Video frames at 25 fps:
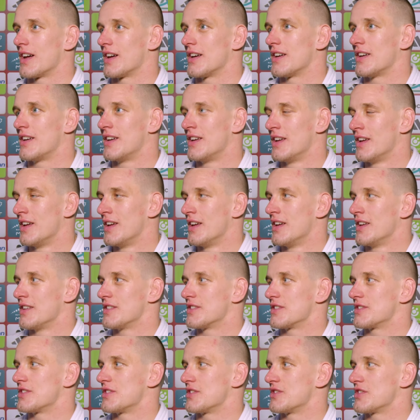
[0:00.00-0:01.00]
uh,
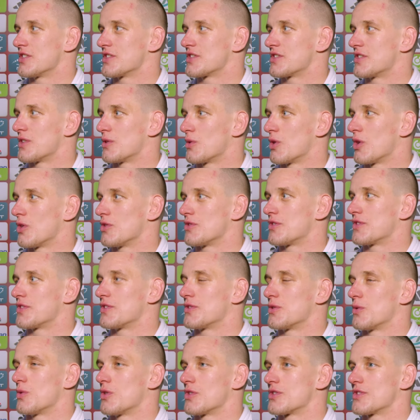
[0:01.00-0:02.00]
this is just the road
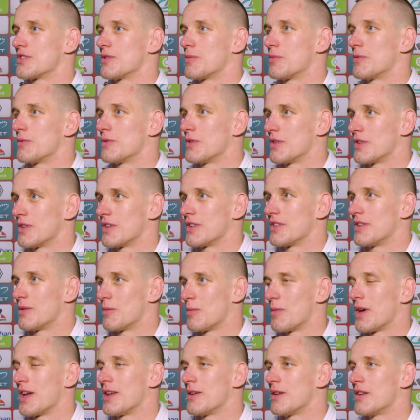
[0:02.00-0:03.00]
towards the, the, the
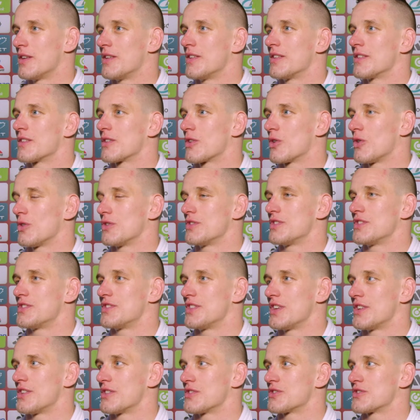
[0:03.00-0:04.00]
main goal this
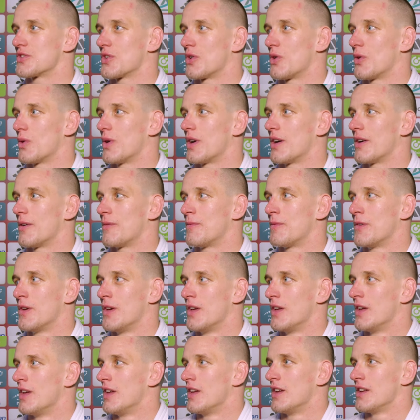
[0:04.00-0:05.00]
year. So uh,
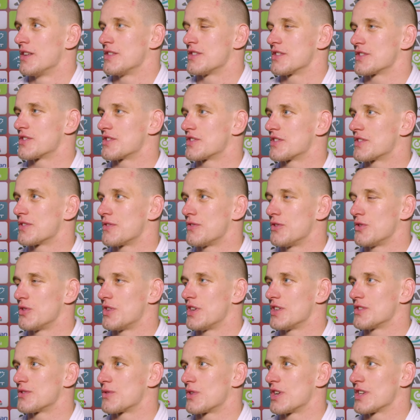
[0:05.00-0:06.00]
just a few
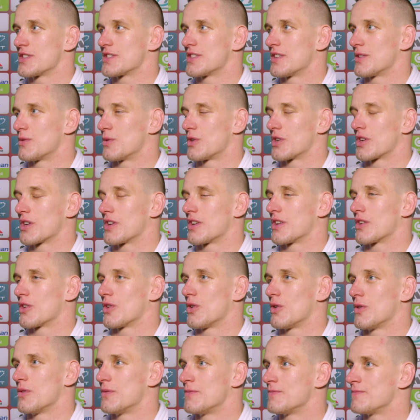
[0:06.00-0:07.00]
days rest and we're gonna
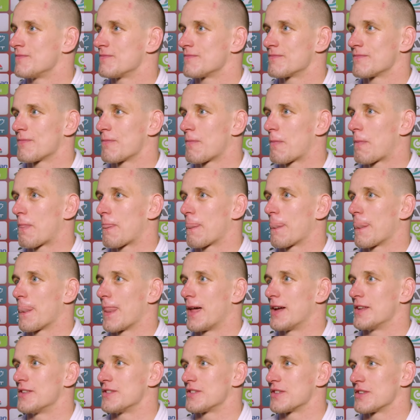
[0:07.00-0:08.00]
go
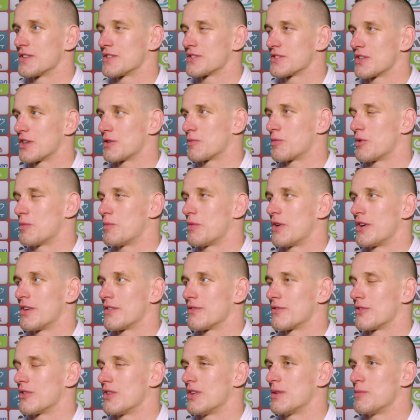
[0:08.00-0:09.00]
and uh, start
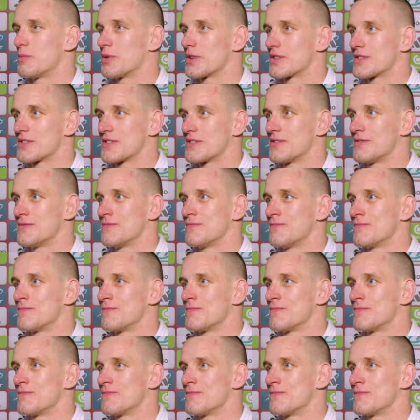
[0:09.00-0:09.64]
preparing for Olympics.